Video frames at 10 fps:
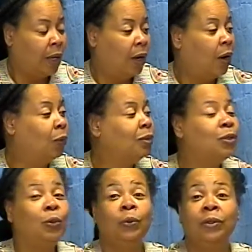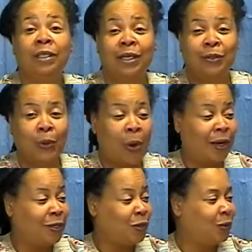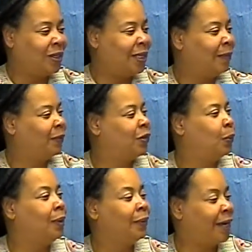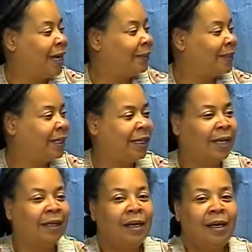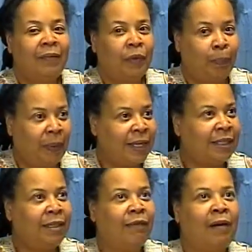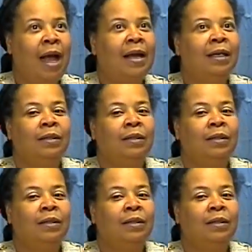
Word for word: owned tools and knew how to use them, so we were able to get the beds divided.